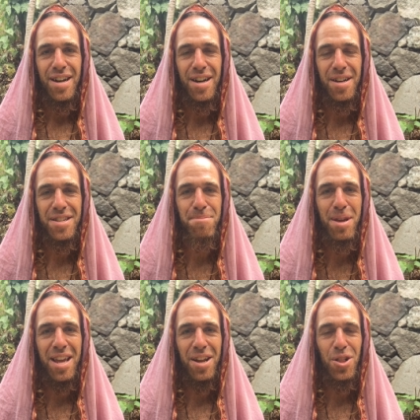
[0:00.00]
Uh, this
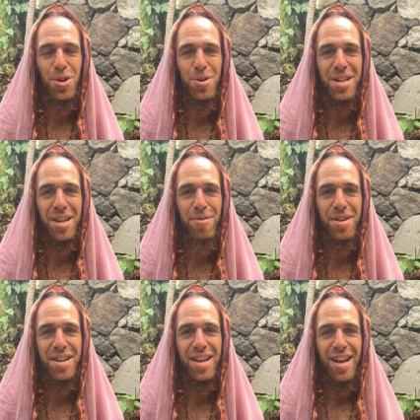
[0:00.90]
may include
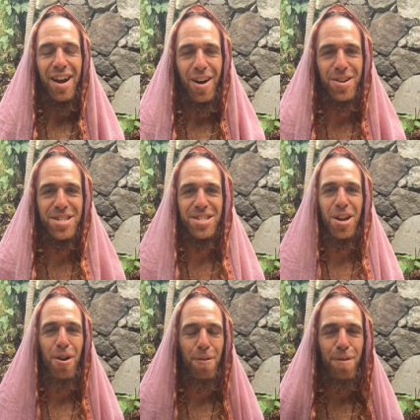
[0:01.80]
even our
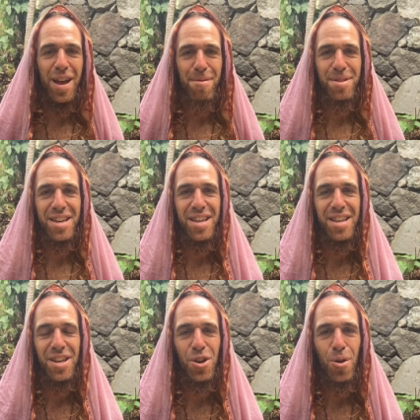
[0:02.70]
star family,
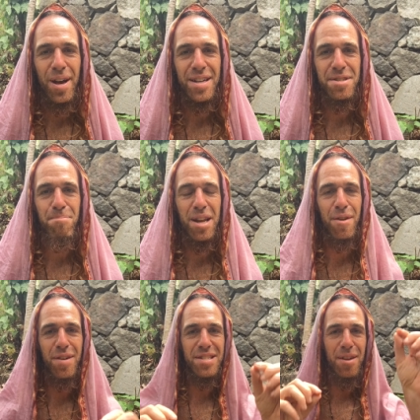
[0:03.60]
you know, as many
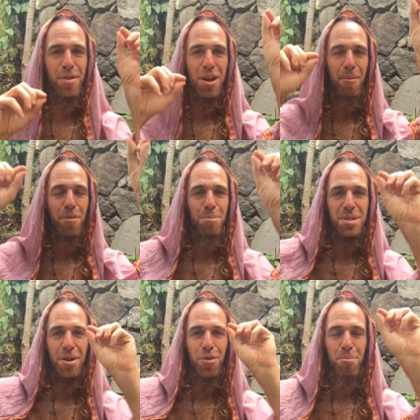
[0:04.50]
of us have come from
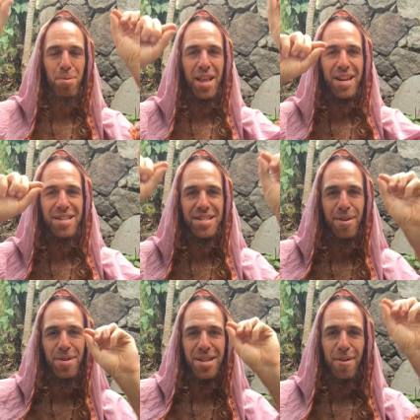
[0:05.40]
different planets,
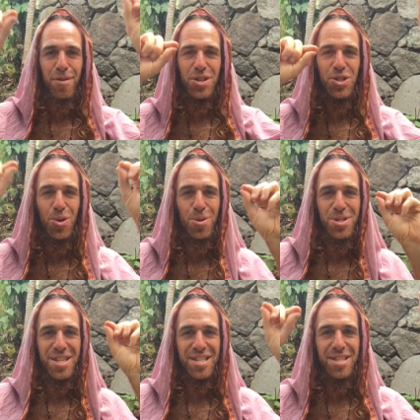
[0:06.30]
even different solar
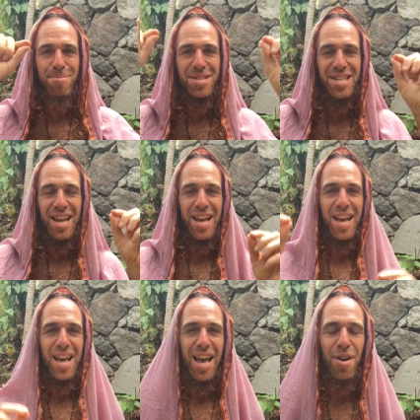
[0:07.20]
systems,
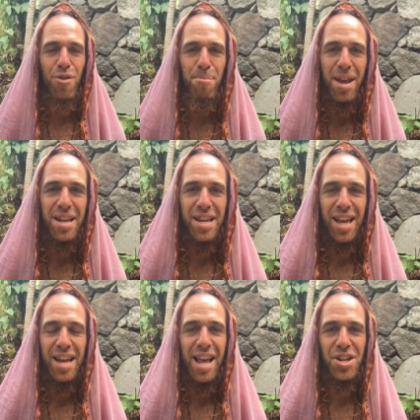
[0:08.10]
and remain in
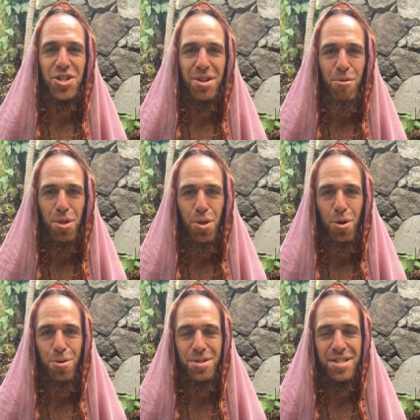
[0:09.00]
connection with
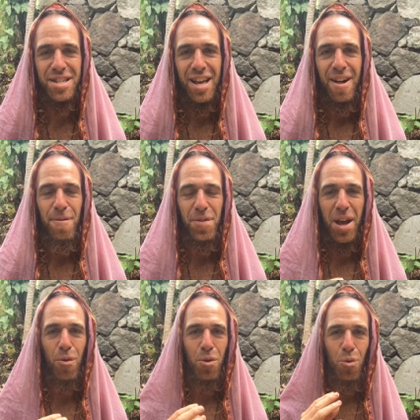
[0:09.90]
those
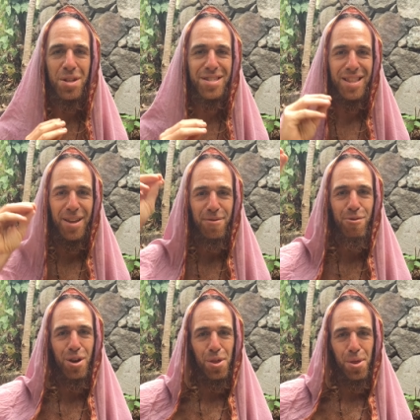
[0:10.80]
that we once lived
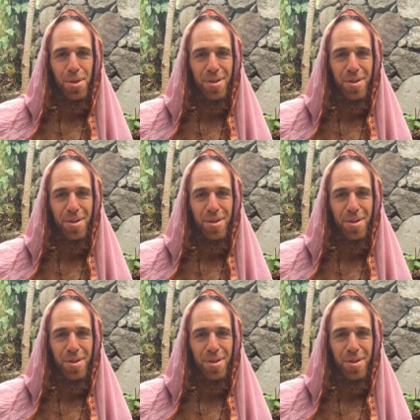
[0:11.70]
with